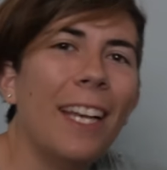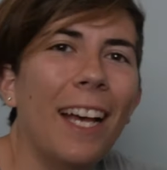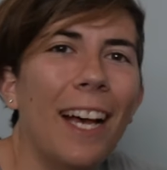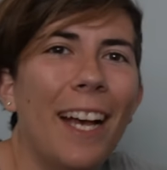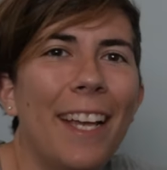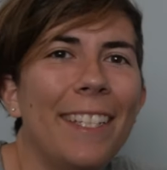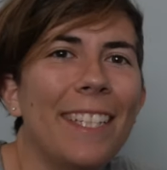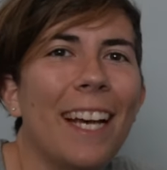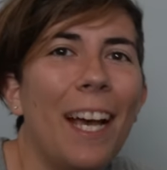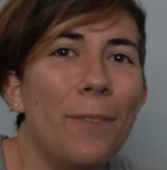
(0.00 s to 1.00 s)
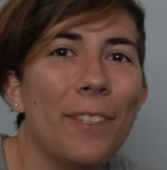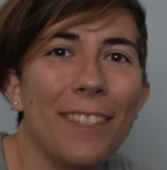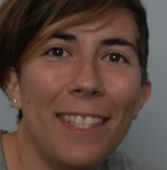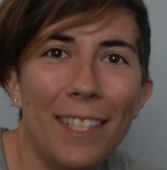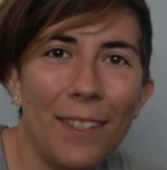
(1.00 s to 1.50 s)
And I will
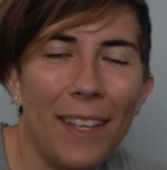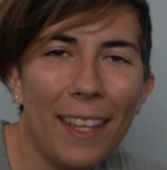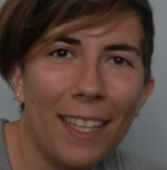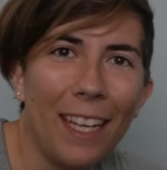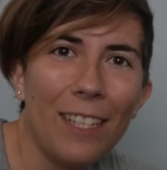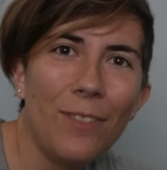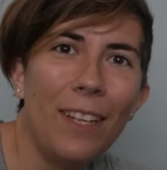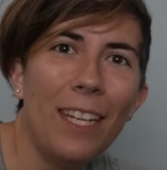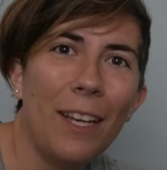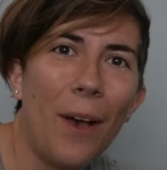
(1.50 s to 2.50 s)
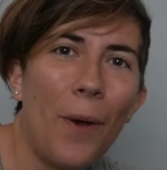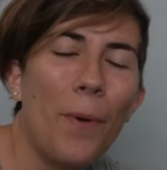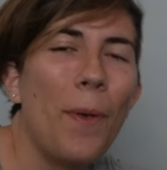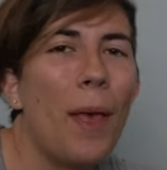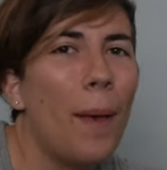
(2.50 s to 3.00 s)
see you in the next
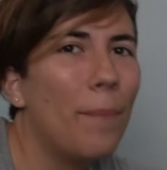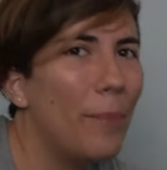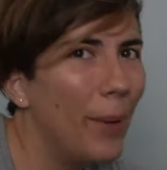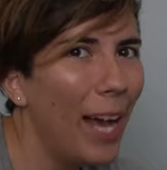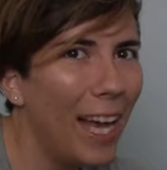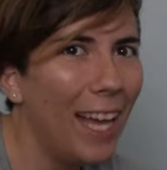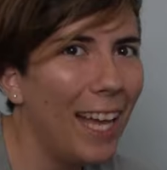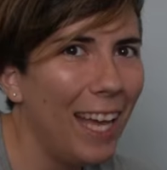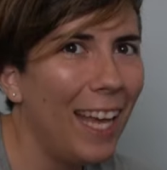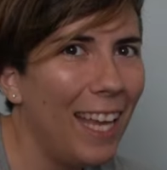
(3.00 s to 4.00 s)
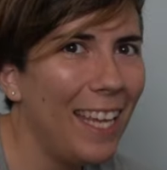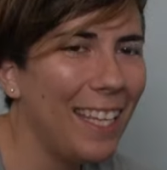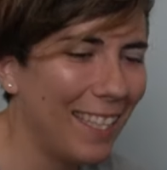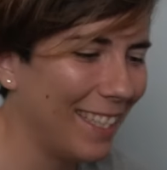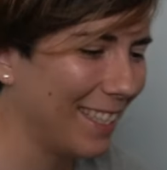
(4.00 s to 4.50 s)
video. Bye.
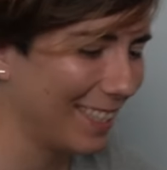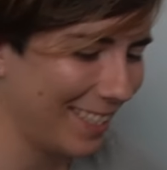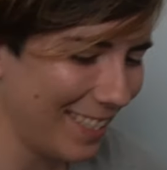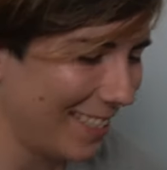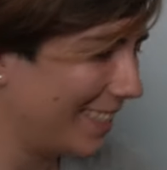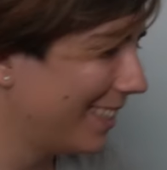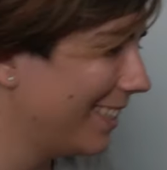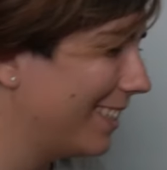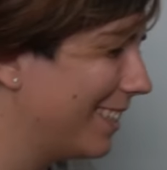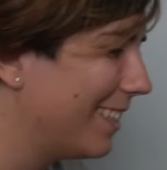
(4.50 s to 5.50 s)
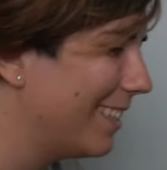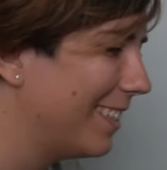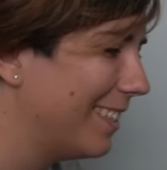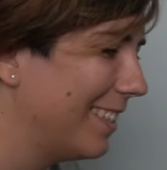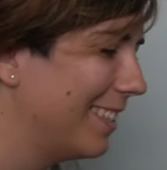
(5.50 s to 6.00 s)
Good girl.